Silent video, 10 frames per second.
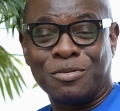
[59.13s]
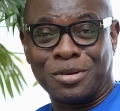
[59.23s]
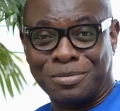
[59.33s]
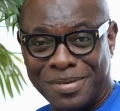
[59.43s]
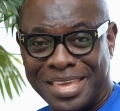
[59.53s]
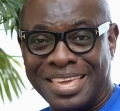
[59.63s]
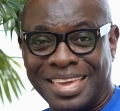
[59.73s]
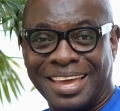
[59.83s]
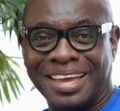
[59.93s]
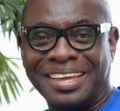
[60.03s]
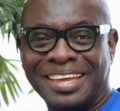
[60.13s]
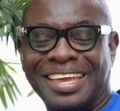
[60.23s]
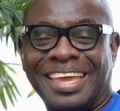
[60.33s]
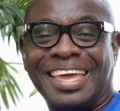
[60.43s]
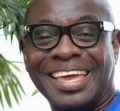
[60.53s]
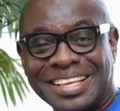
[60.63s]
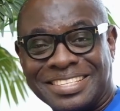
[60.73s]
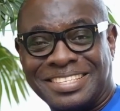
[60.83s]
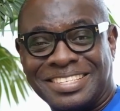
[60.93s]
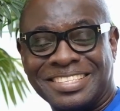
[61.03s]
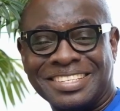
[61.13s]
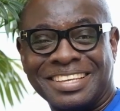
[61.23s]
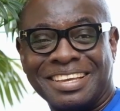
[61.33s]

With me here is